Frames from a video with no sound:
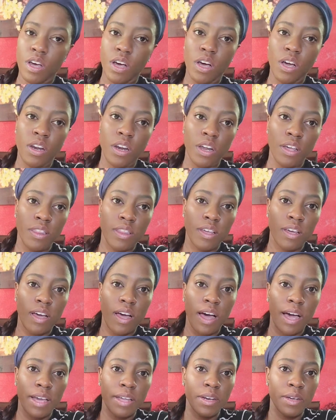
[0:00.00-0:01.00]
Another
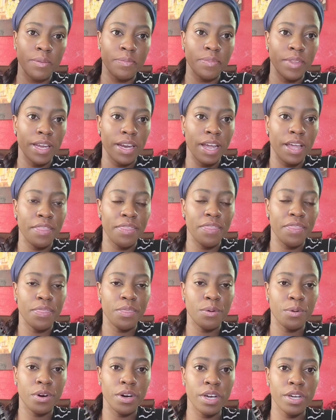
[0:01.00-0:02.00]
item that I
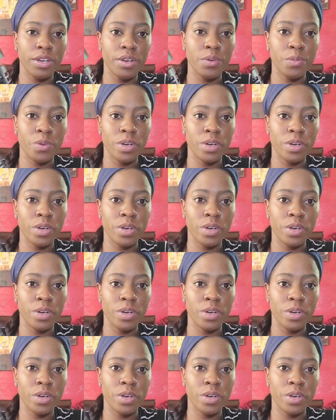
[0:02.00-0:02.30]
thought